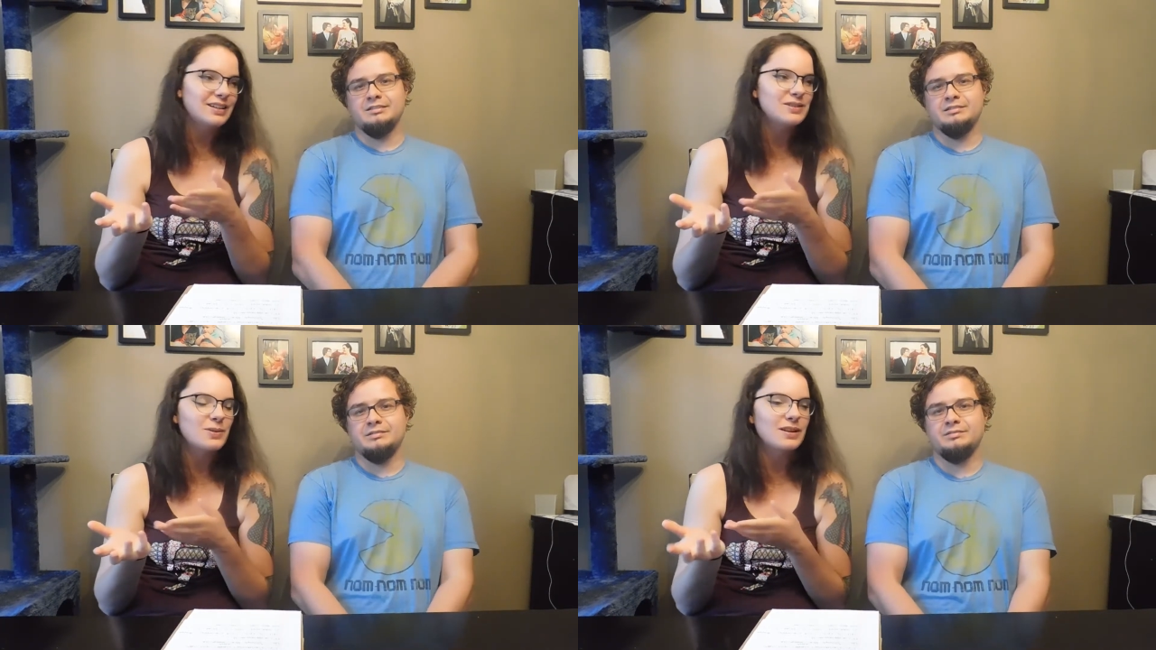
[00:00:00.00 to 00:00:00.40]

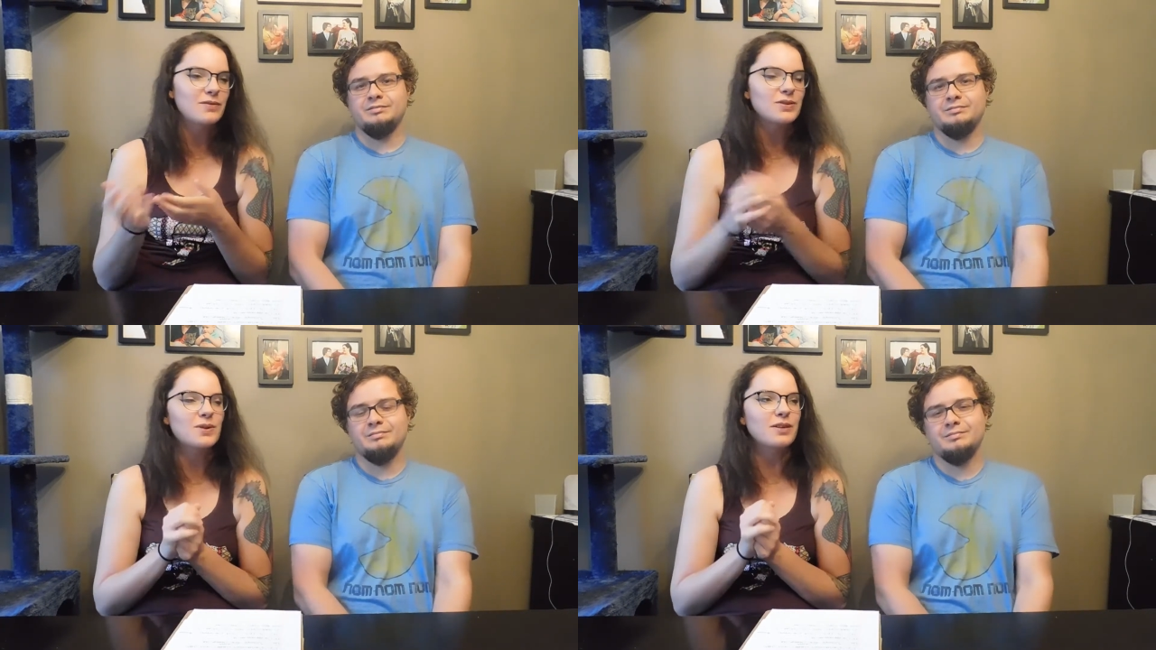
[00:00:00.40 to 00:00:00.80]
Speaker 1: duet that
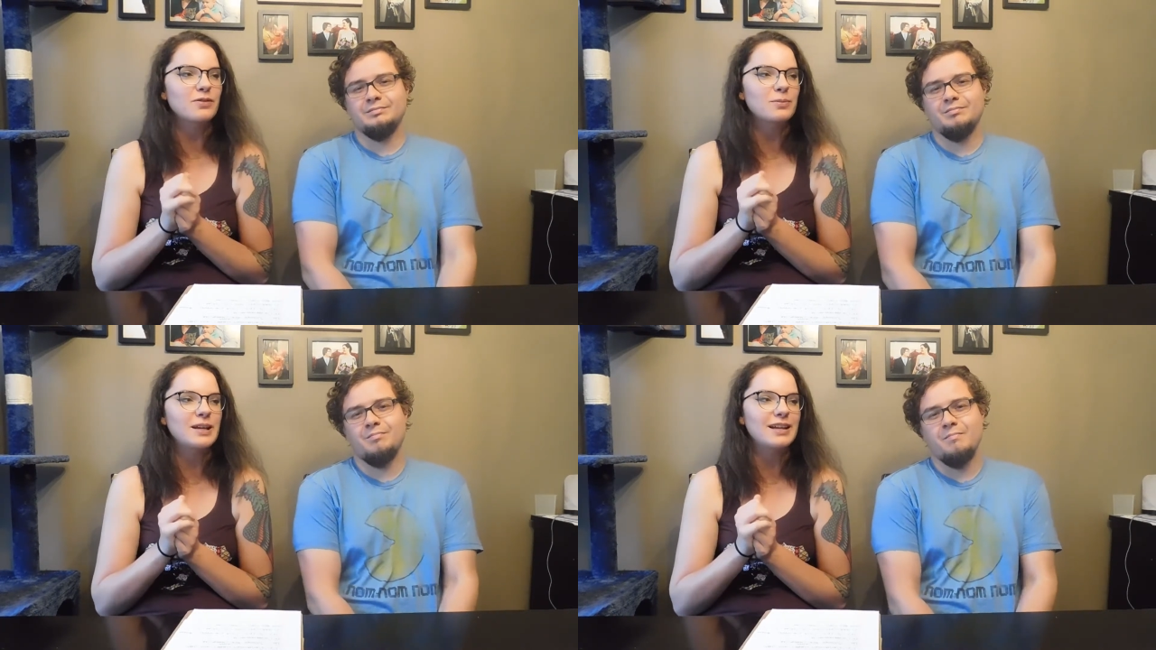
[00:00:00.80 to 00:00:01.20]
Phil's running
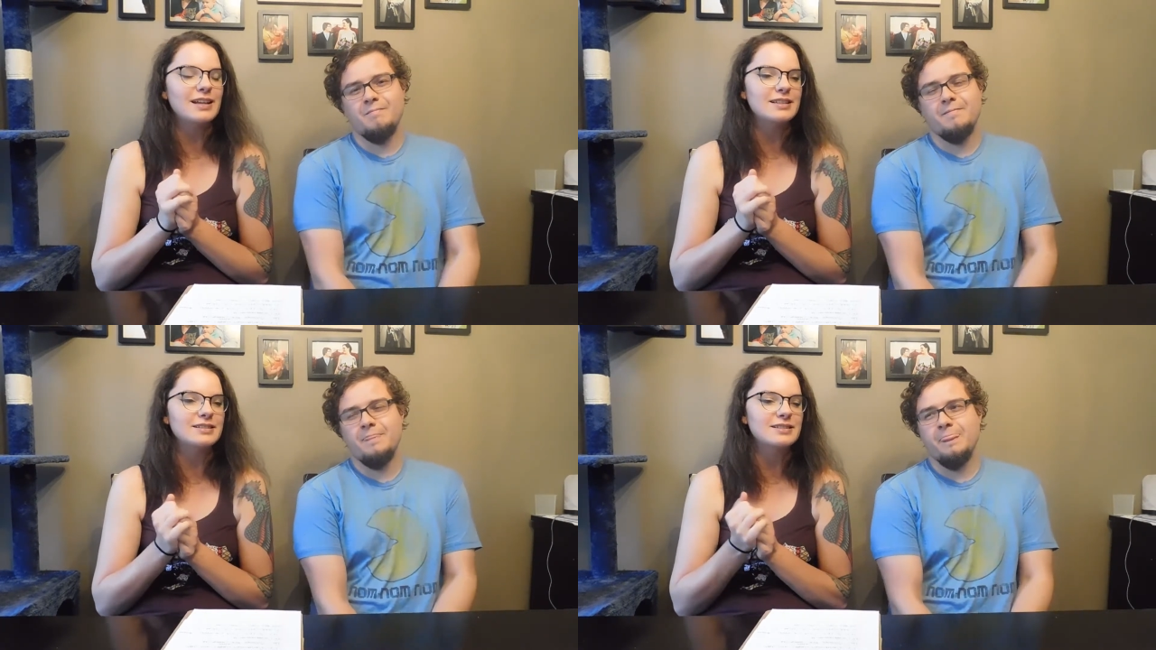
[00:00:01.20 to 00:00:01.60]
for me
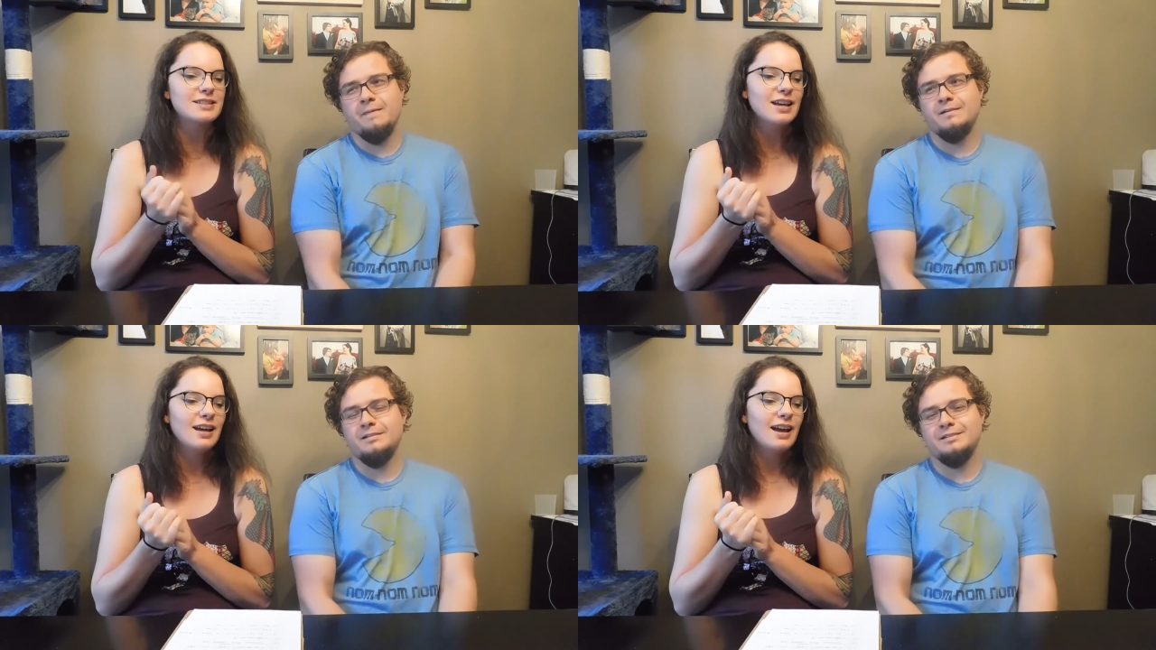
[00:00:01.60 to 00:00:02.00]
is
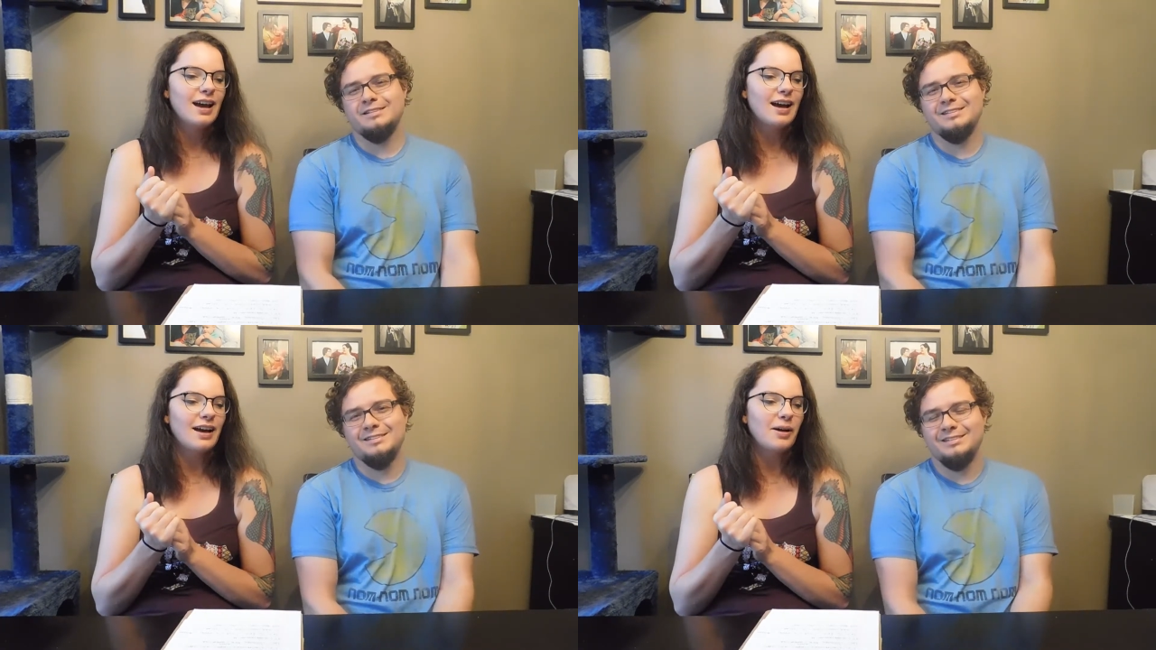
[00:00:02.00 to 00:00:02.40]

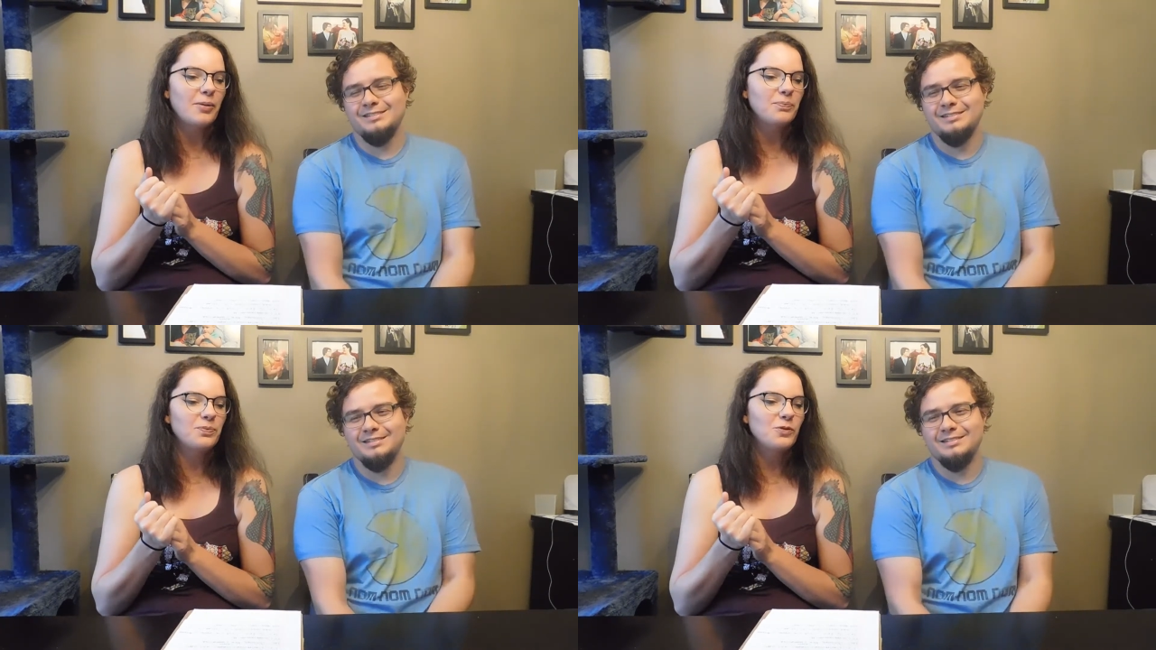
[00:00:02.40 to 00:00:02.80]

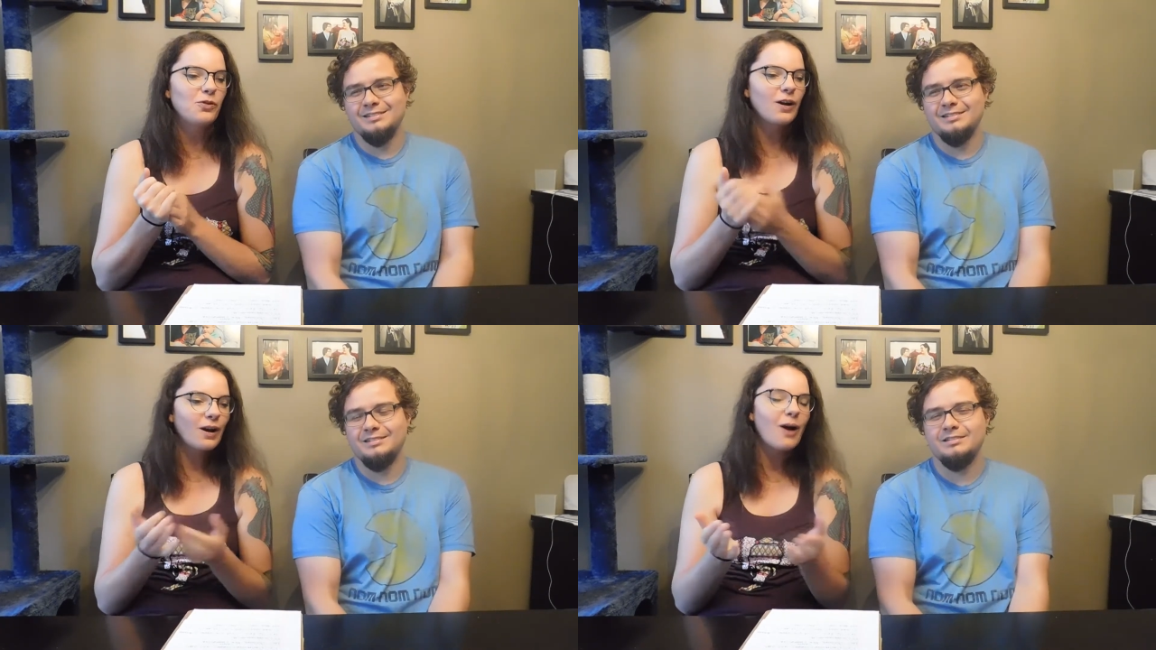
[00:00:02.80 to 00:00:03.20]

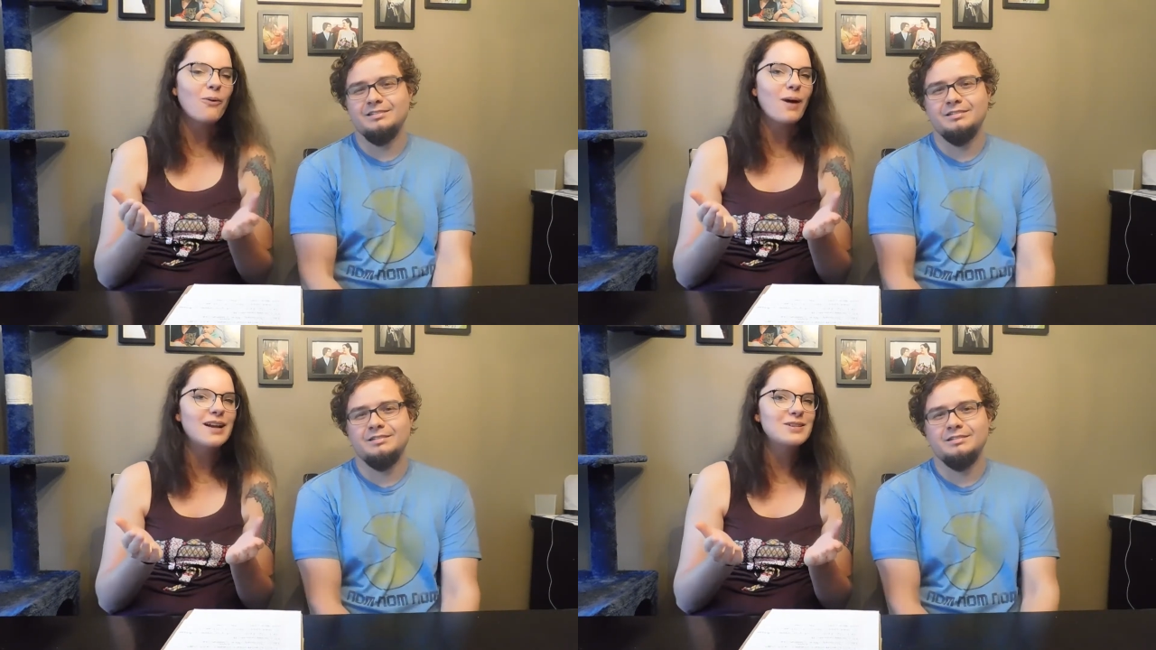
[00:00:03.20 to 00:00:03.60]
figure out
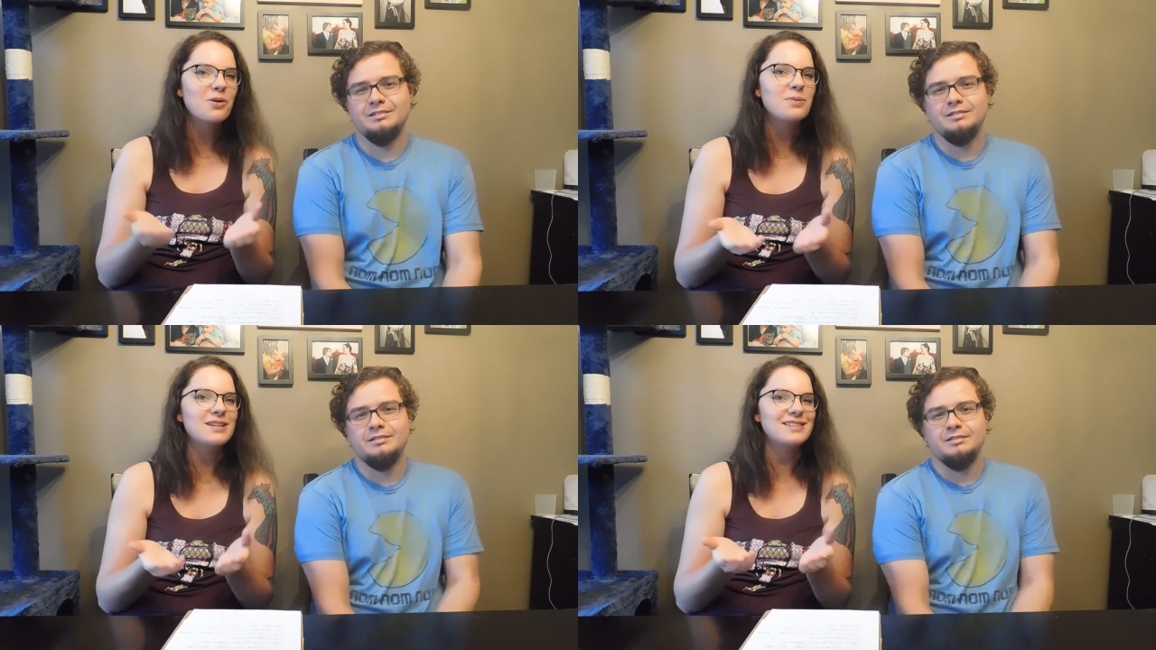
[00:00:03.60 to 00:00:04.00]
why
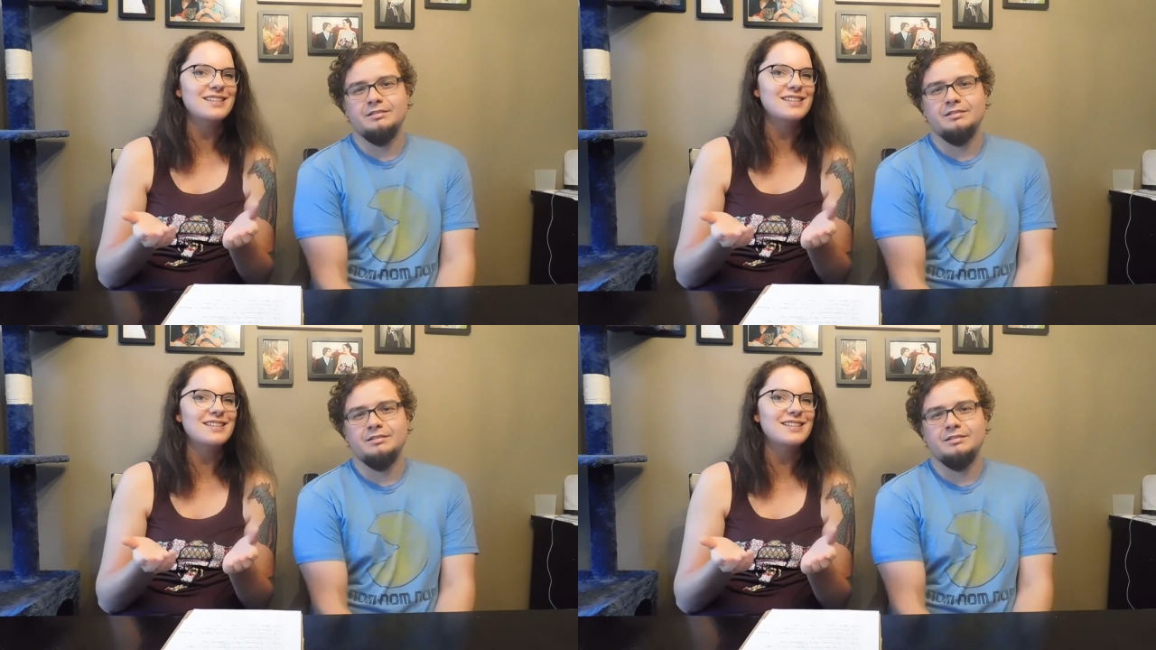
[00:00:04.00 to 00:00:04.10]
Toby is